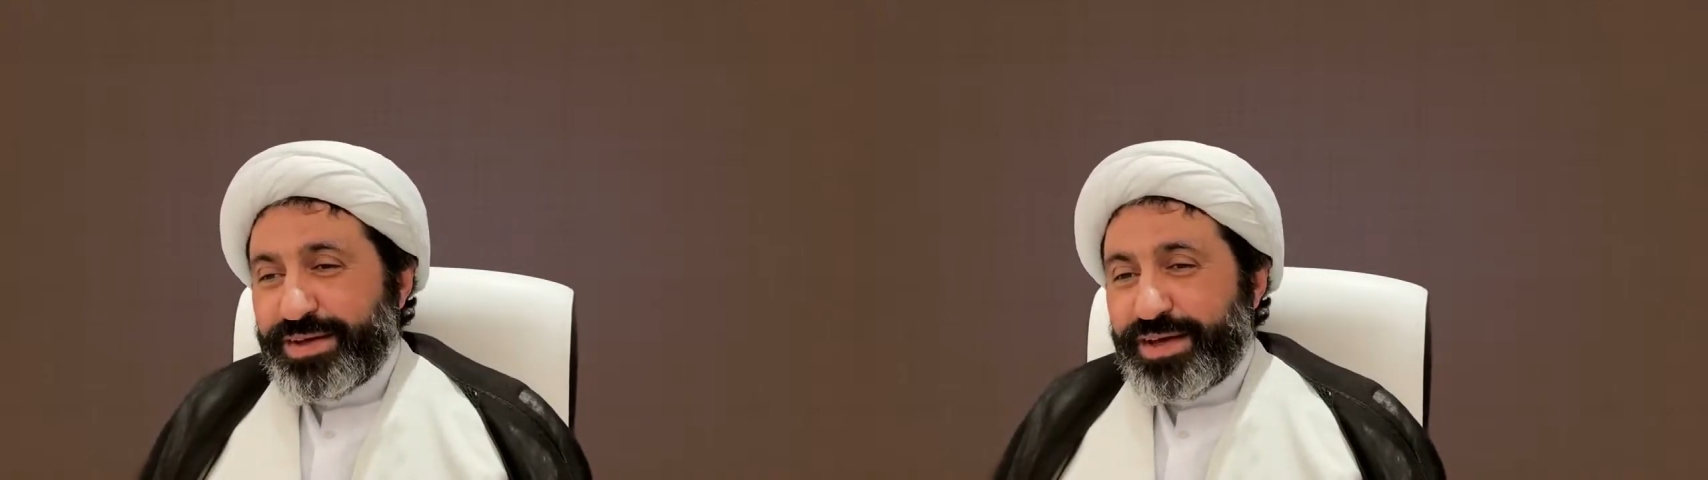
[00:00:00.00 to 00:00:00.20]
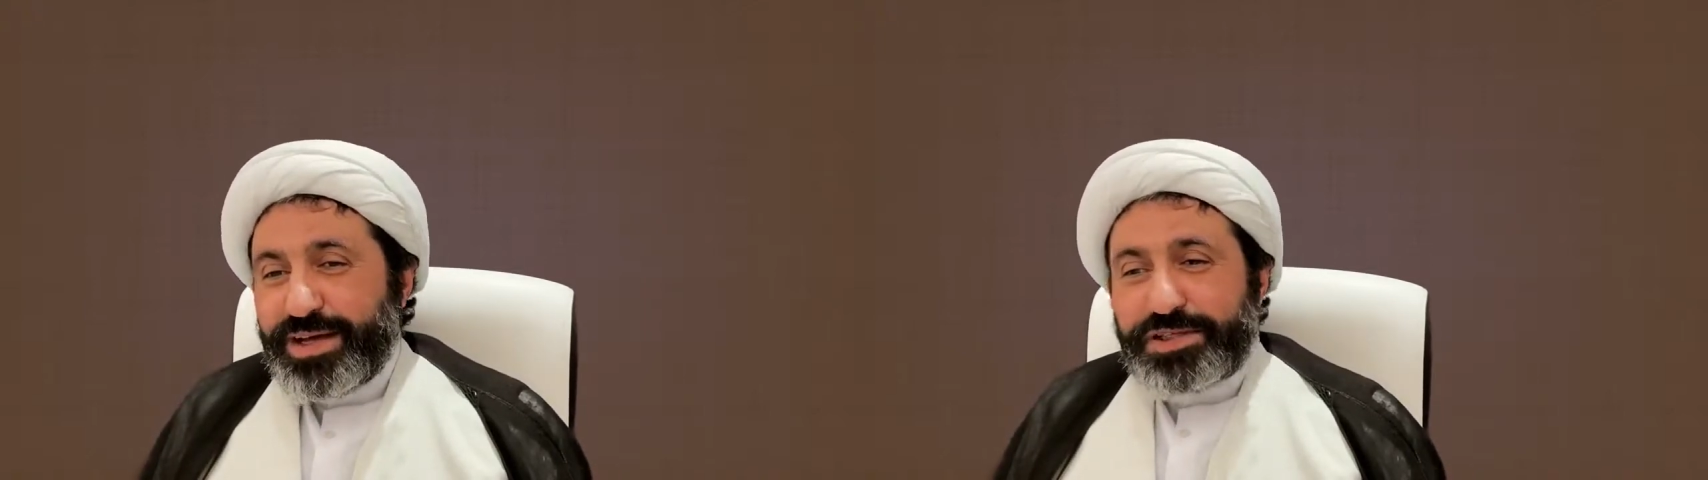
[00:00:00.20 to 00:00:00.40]

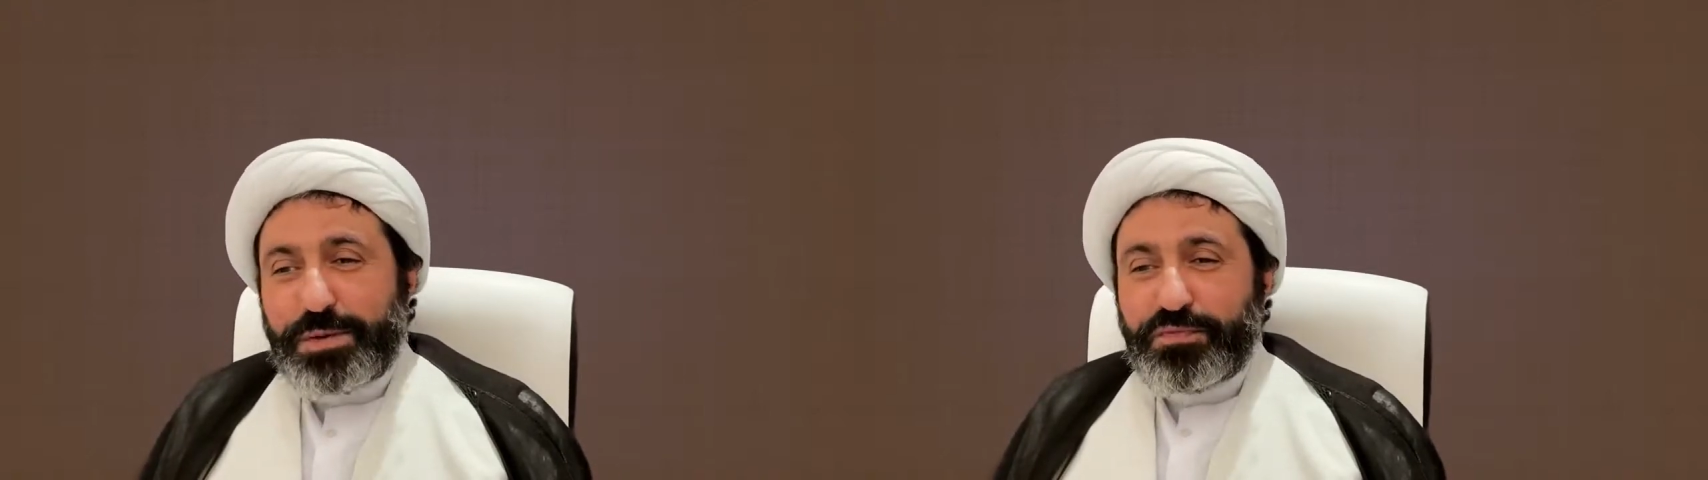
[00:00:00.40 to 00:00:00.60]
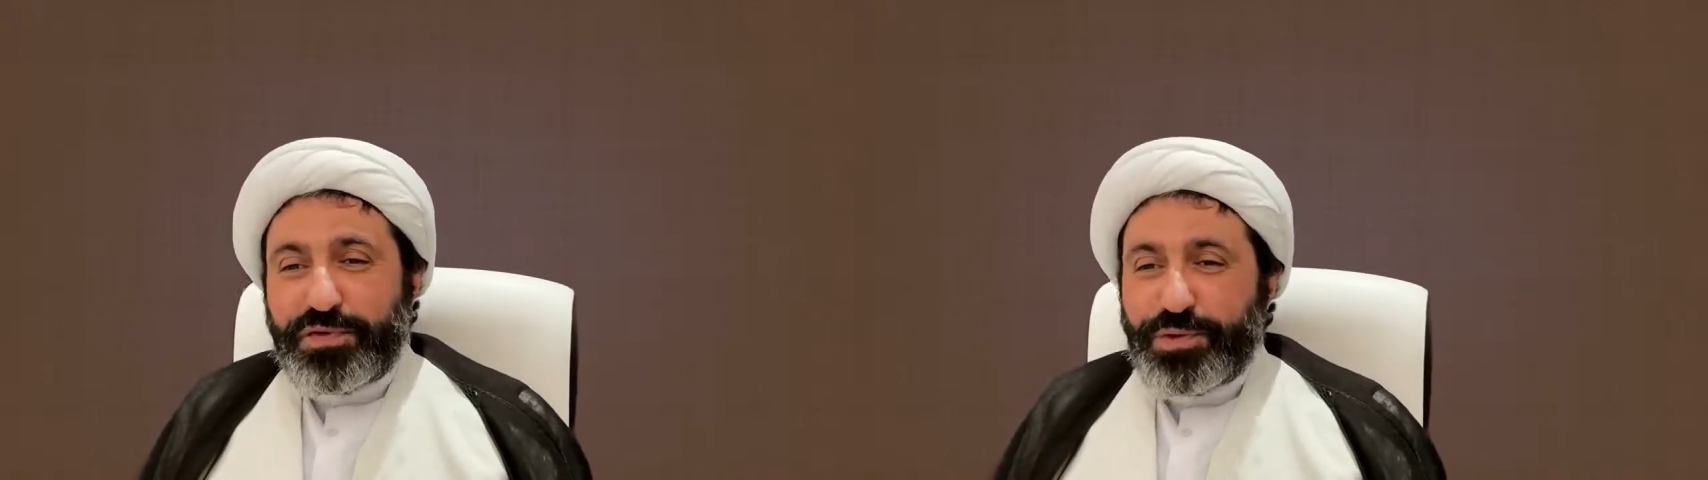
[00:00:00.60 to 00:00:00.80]

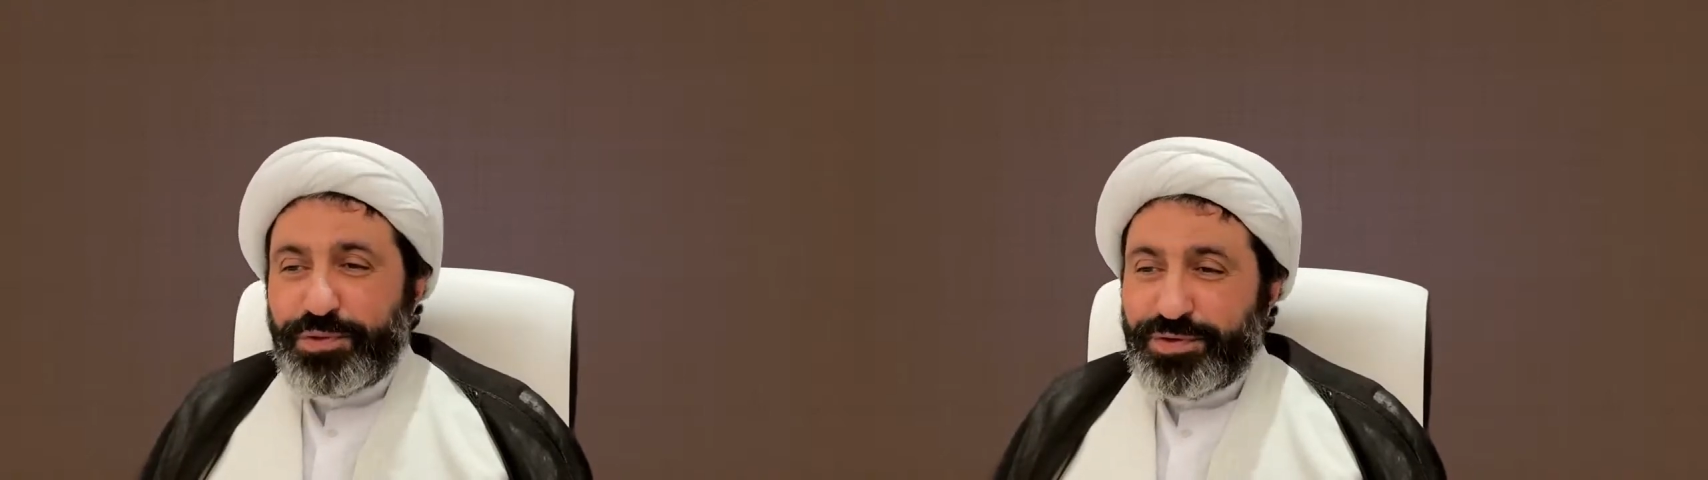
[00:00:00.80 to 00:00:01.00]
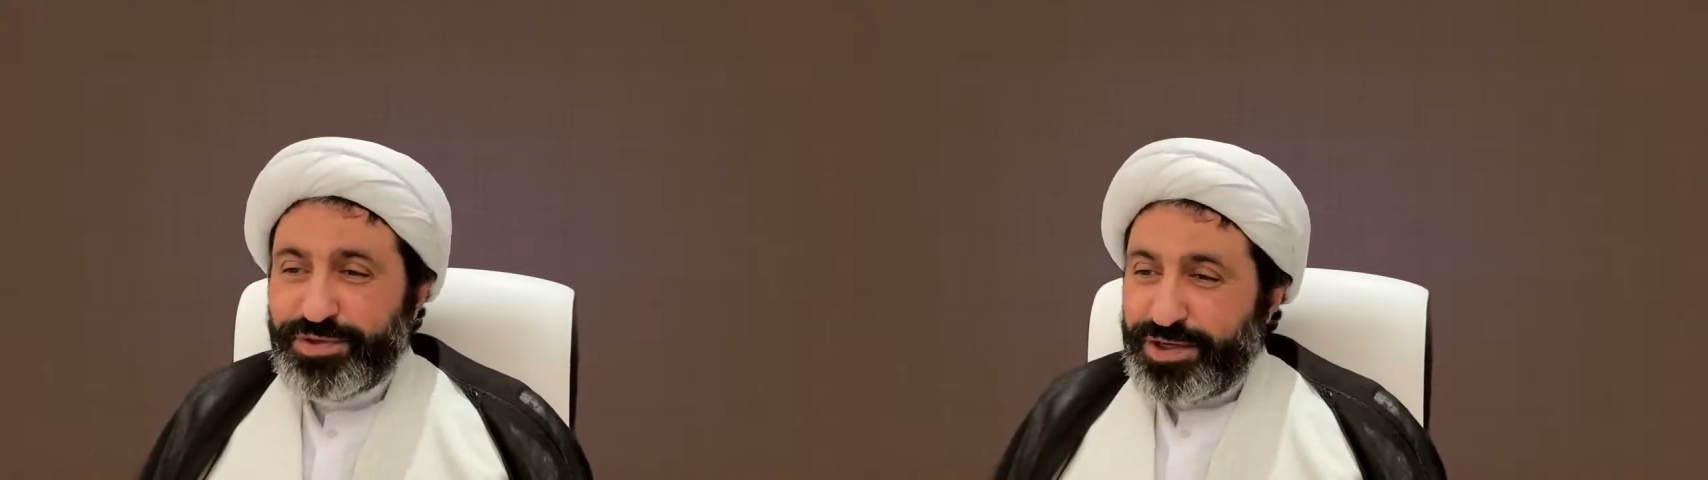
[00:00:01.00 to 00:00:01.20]
except
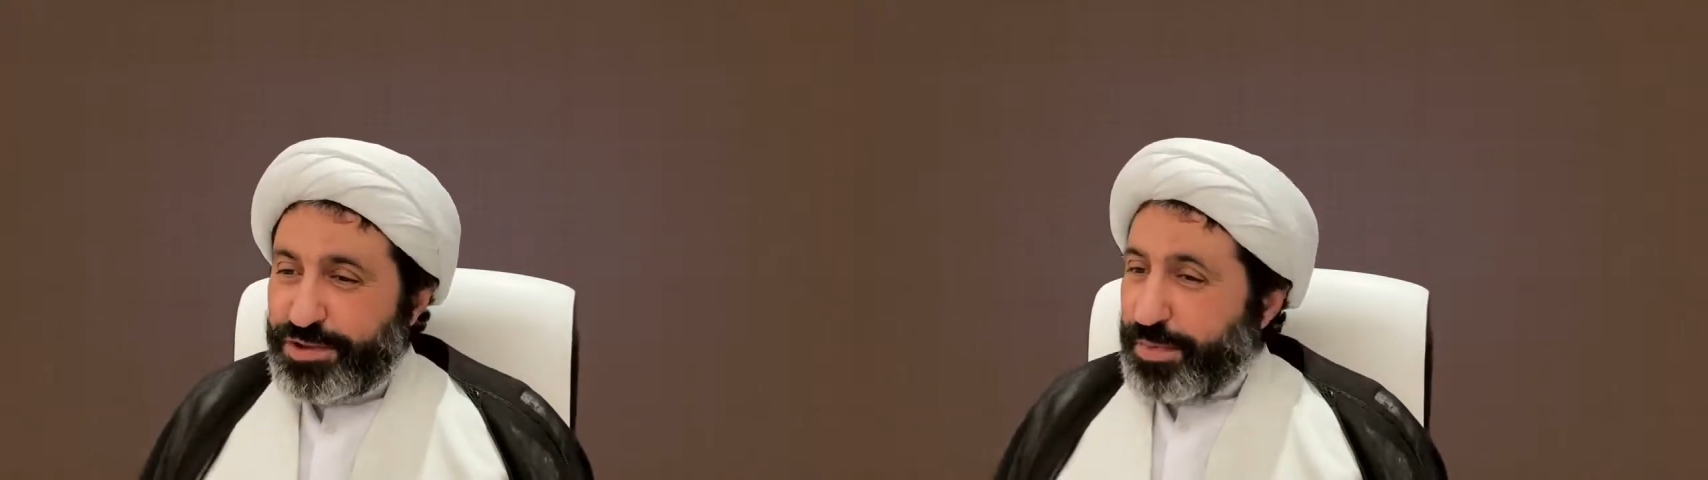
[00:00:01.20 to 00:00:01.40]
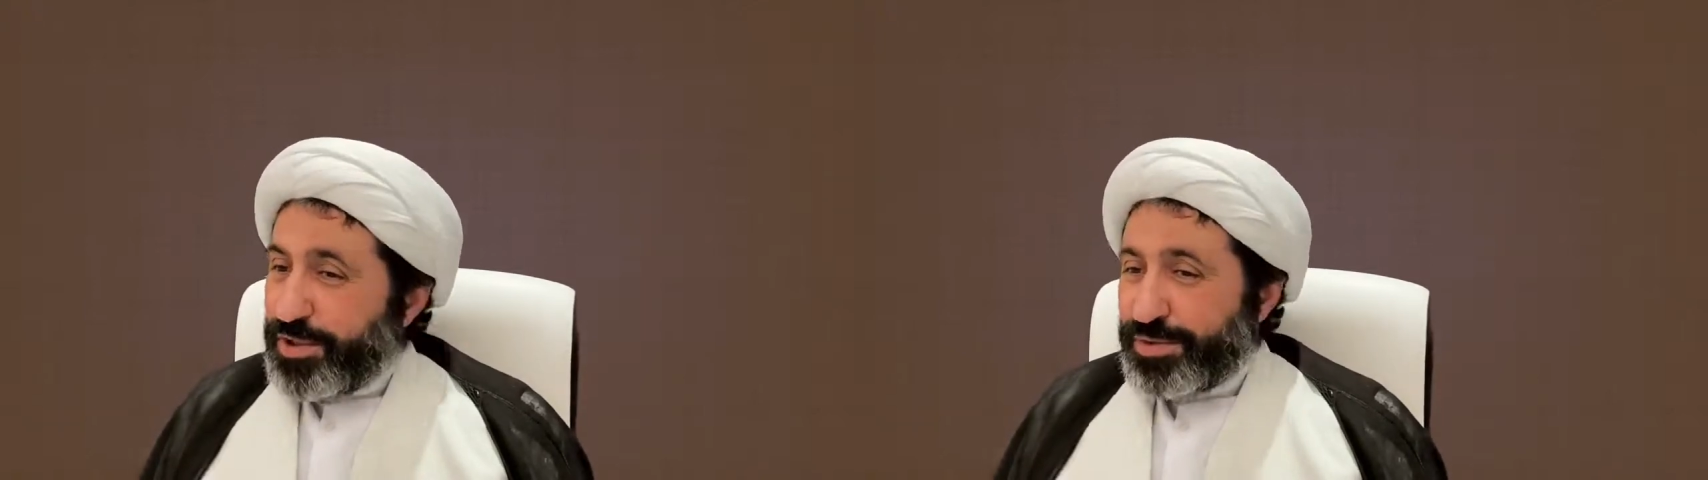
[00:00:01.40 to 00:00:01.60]
few. It's
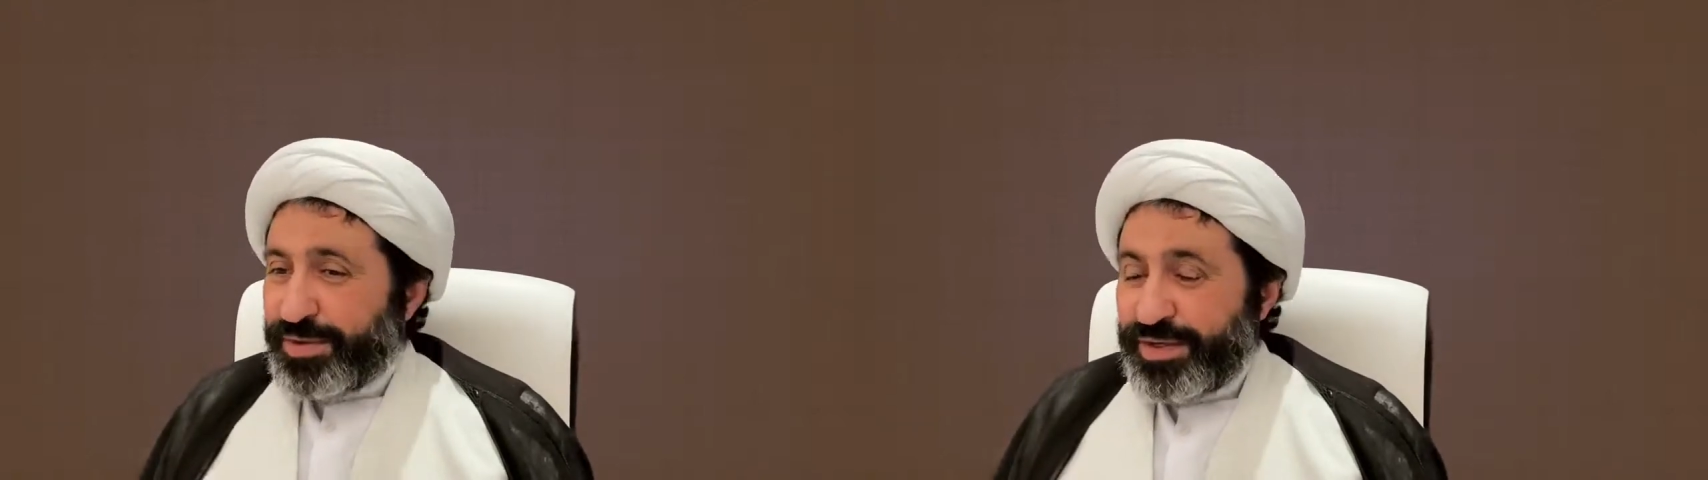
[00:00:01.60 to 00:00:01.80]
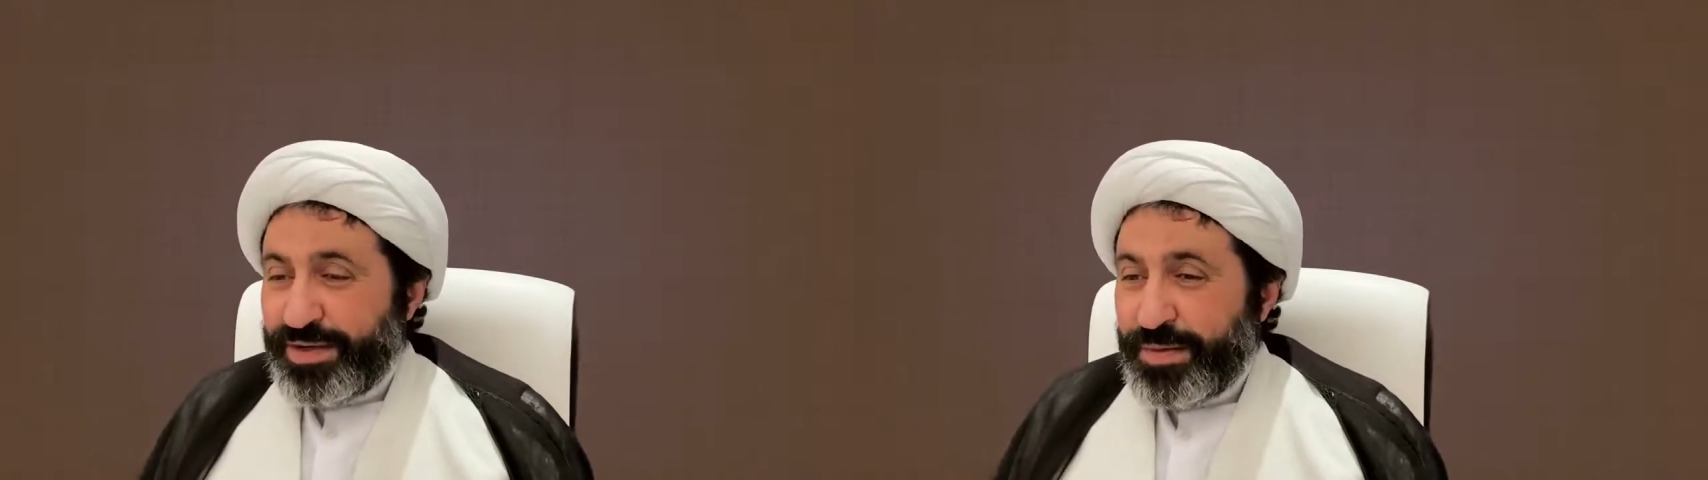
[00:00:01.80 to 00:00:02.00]

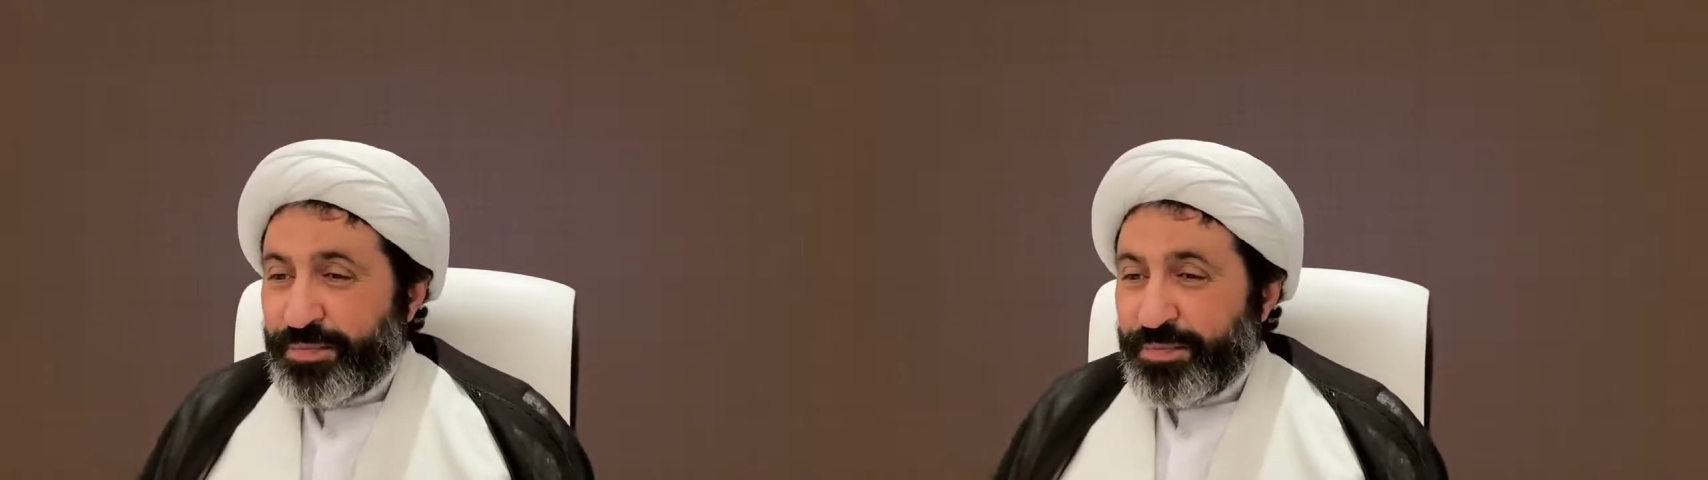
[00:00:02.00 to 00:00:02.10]
possible.